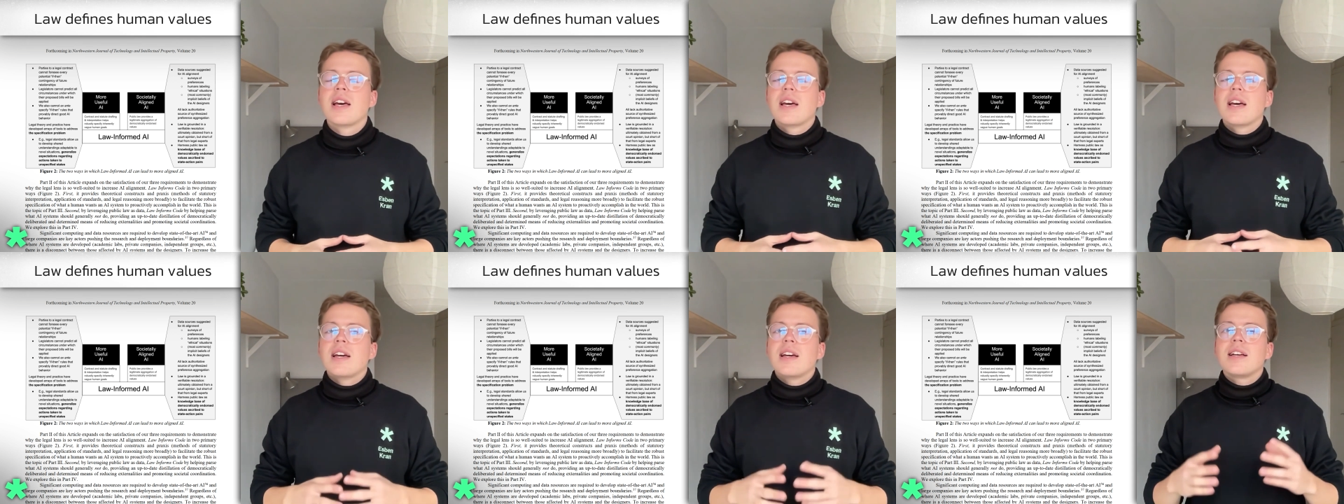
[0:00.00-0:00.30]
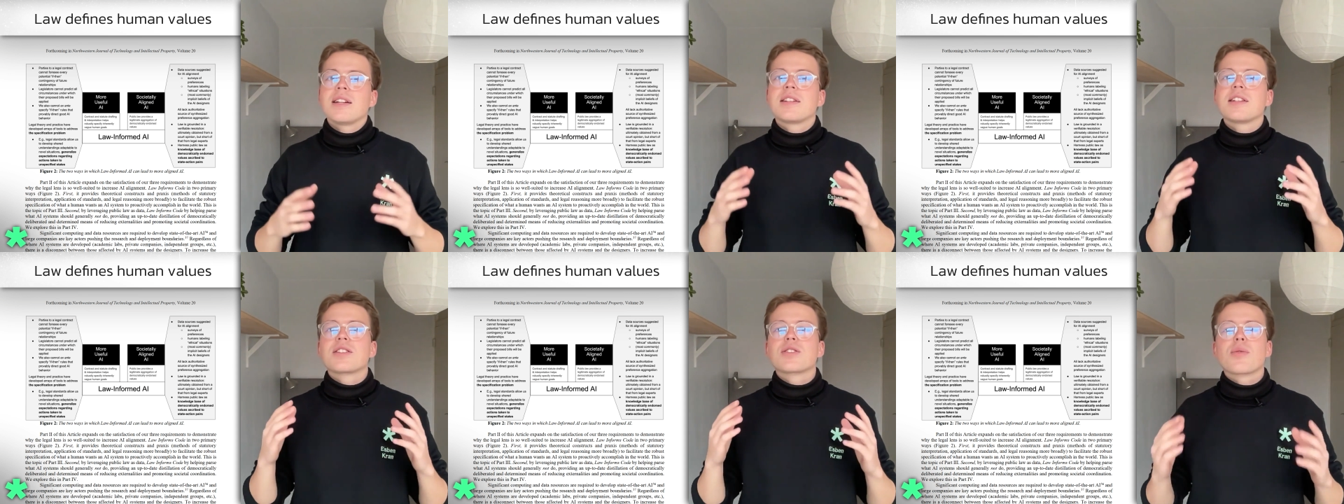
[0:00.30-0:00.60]

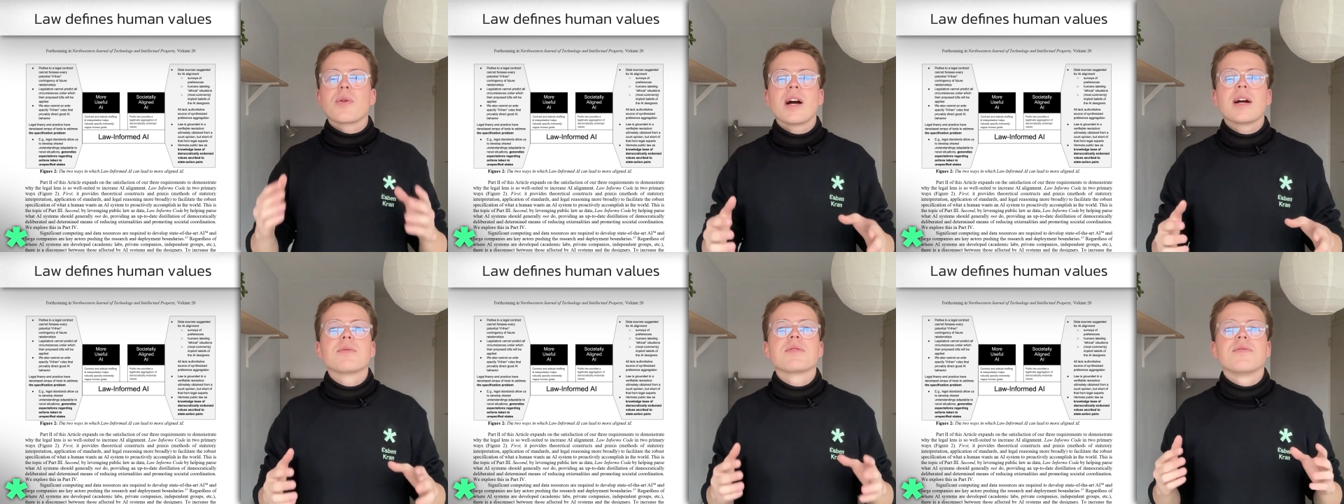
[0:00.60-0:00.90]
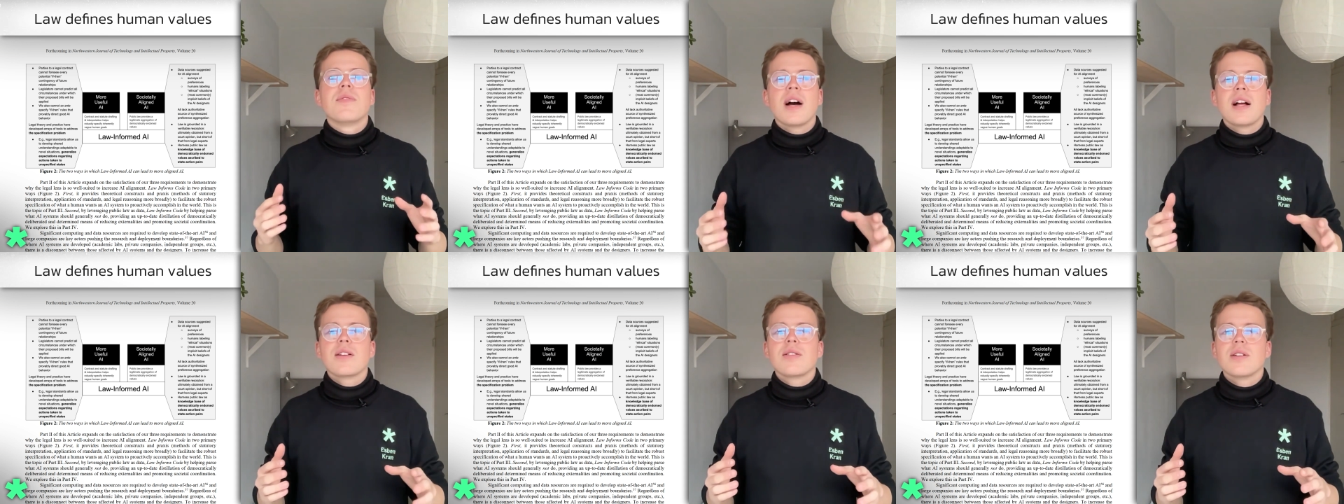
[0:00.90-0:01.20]
It describes
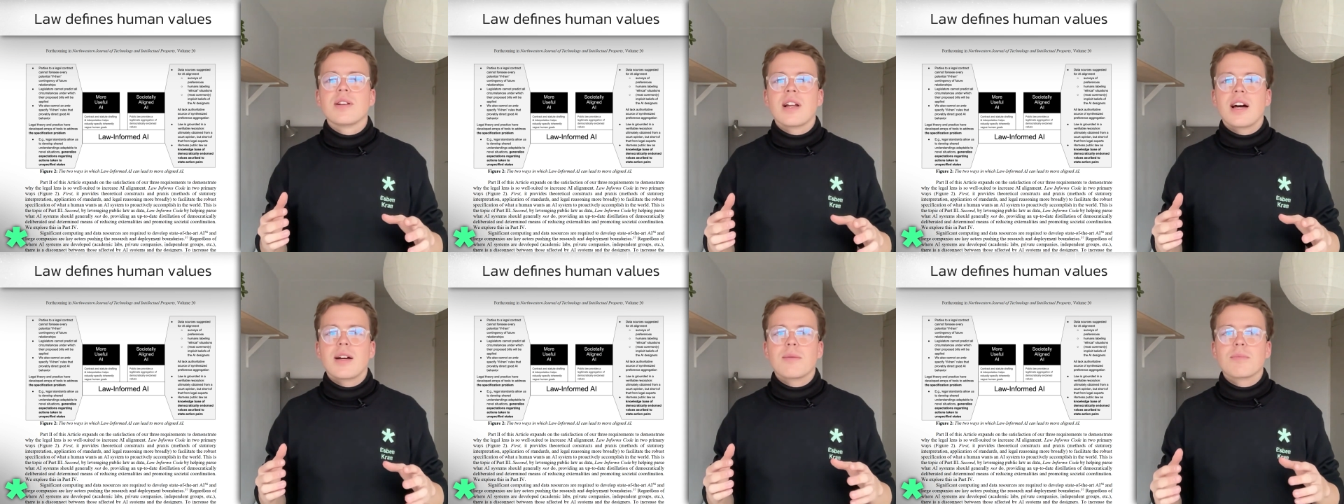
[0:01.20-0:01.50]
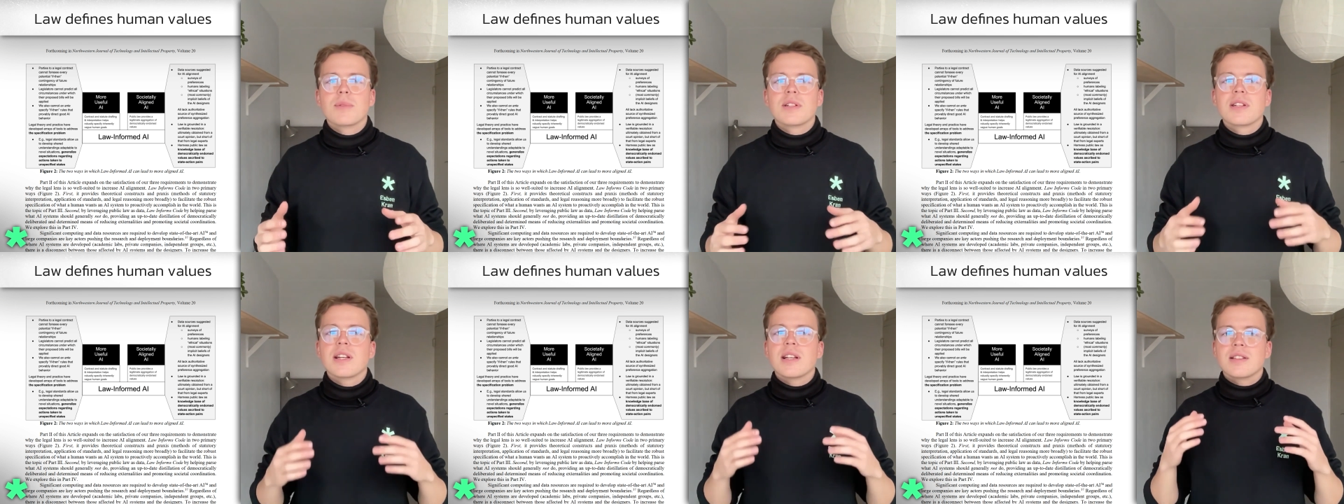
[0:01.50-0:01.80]
value
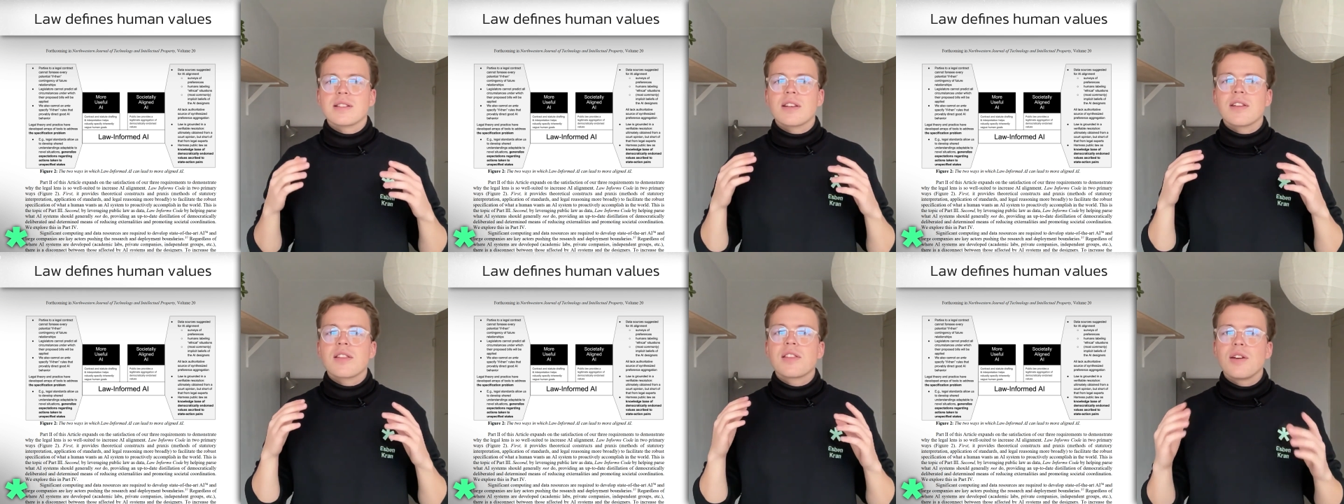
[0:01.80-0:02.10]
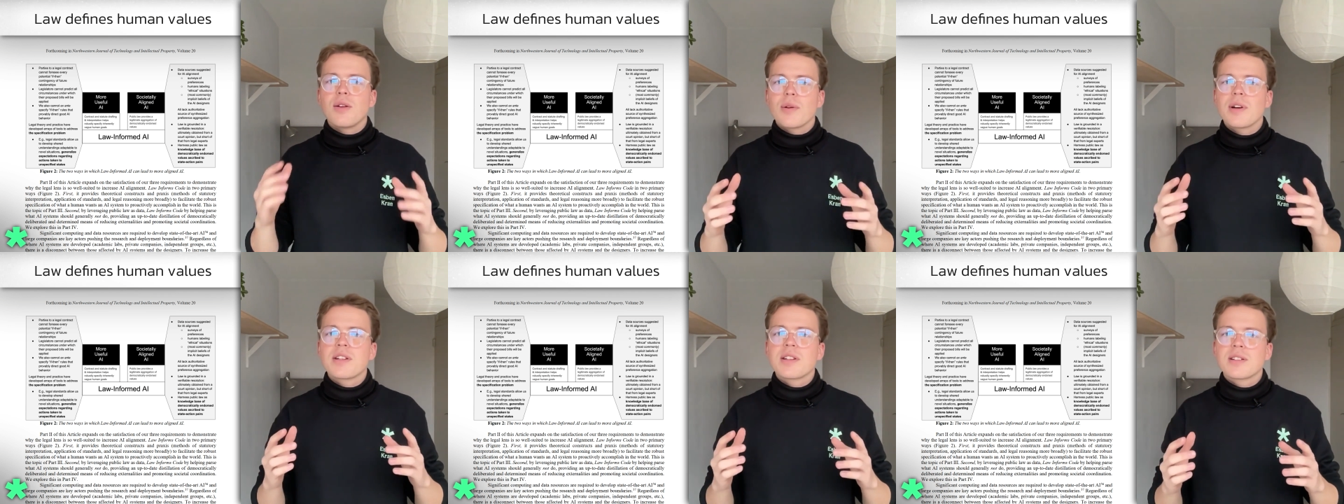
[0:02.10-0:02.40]
alignment as a
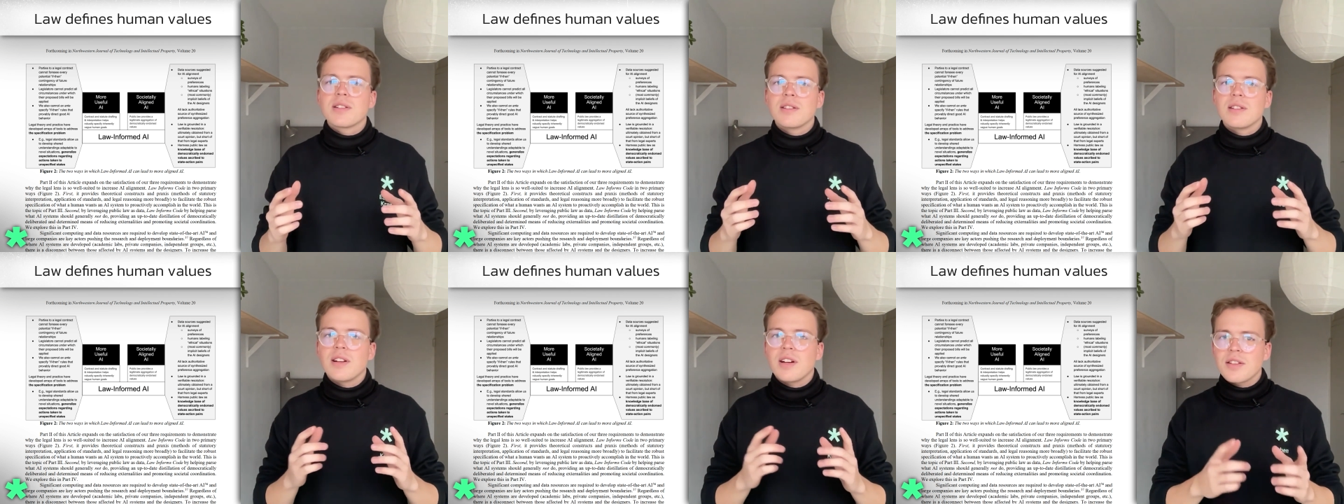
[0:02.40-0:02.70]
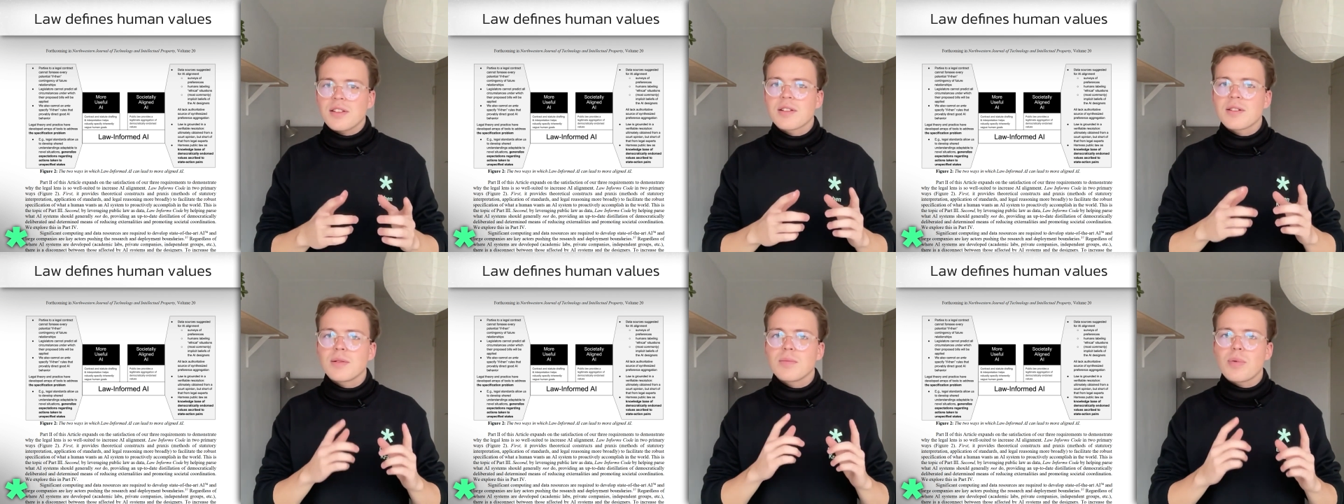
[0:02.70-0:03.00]
theoretical
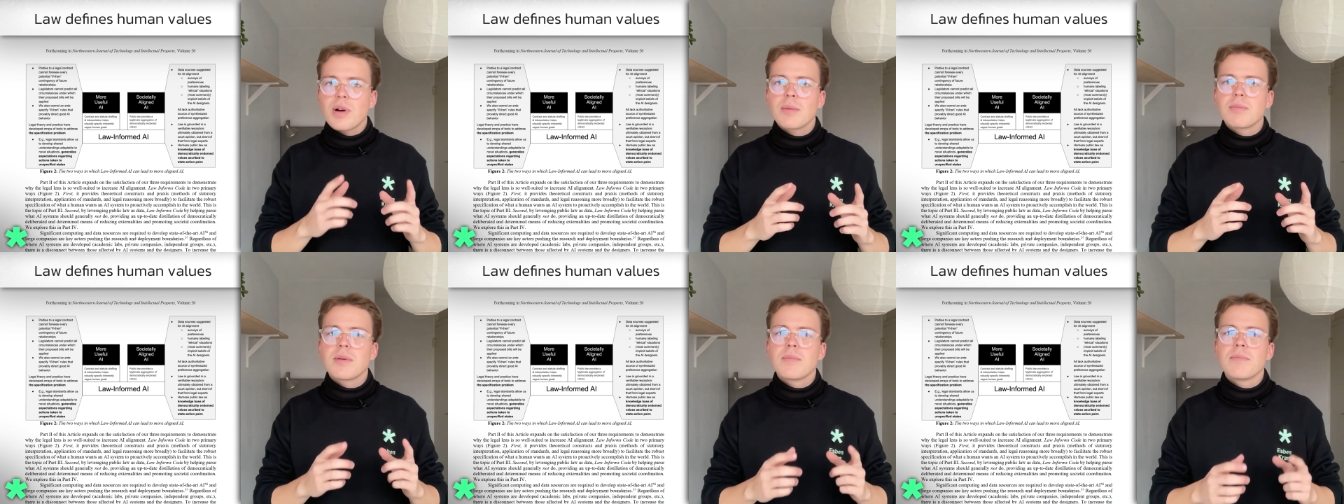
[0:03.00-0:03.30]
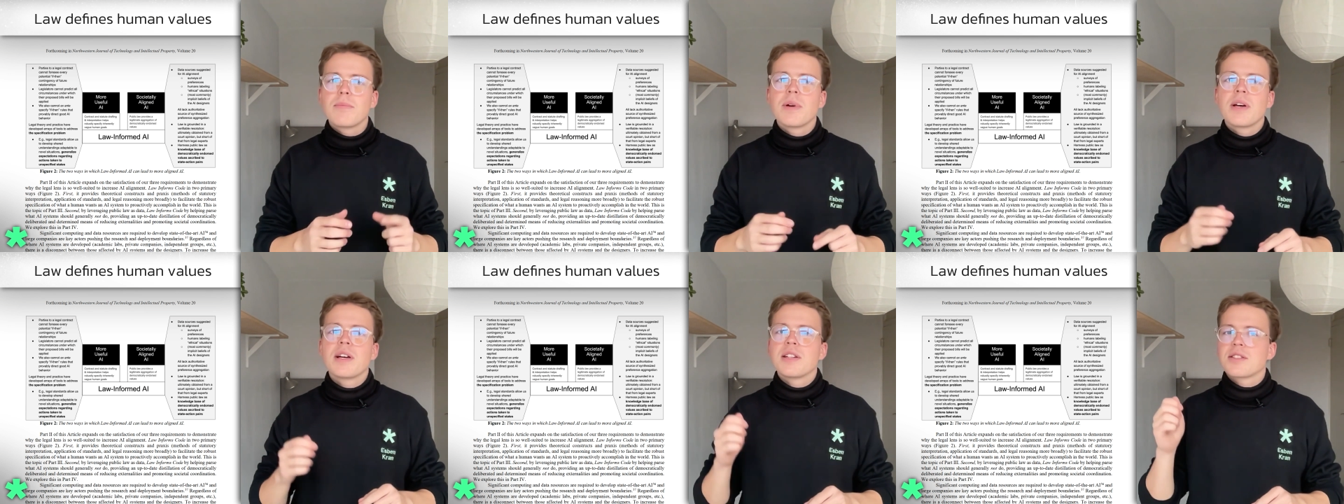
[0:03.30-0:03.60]
ethical problem,